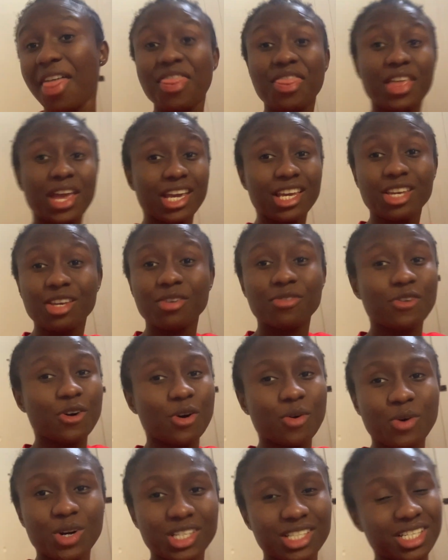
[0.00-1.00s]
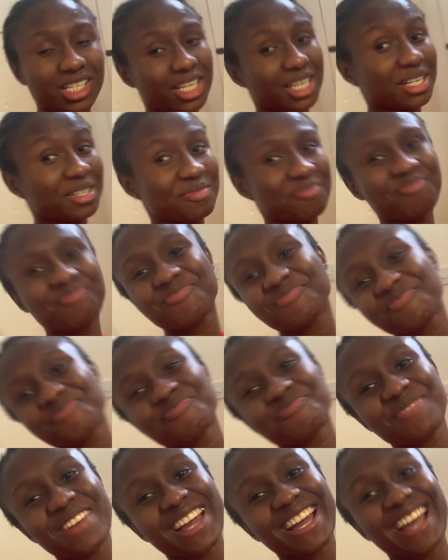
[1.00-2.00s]
thank you for watching
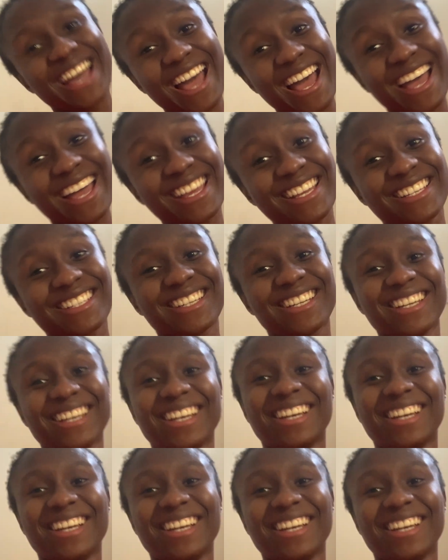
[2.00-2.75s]
bye guys